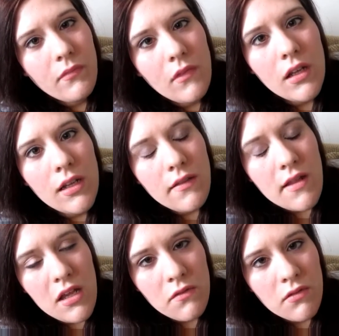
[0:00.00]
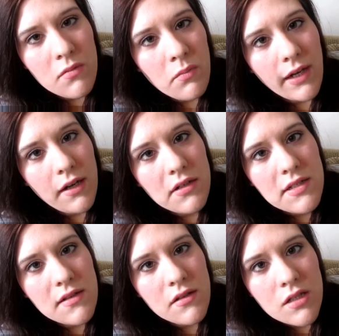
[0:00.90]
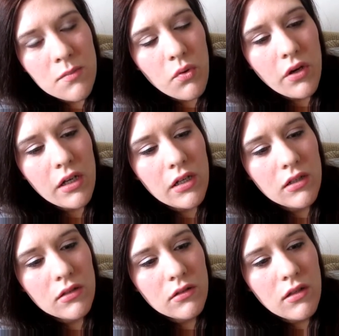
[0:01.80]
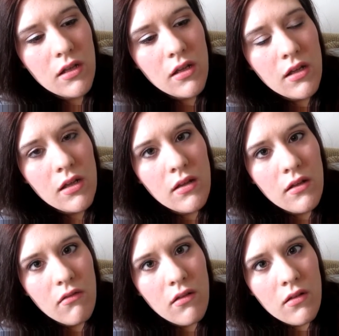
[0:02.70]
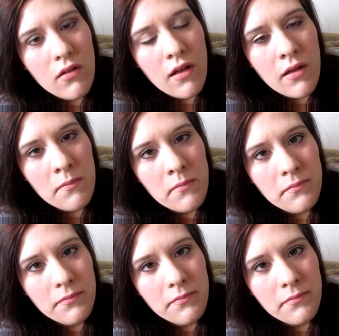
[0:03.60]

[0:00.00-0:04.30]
And thank you for the prayers and the support. Um,